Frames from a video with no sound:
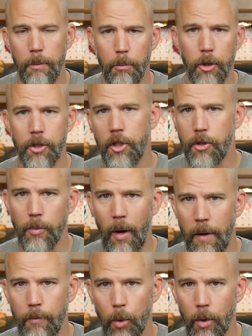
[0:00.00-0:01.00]
precision
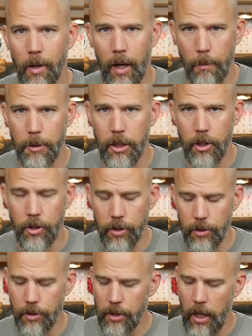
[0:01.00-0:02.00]
rifle
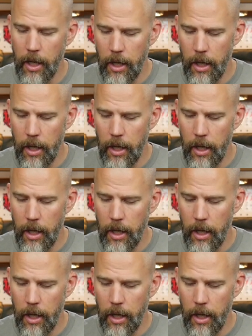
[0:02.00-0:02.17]
competitions.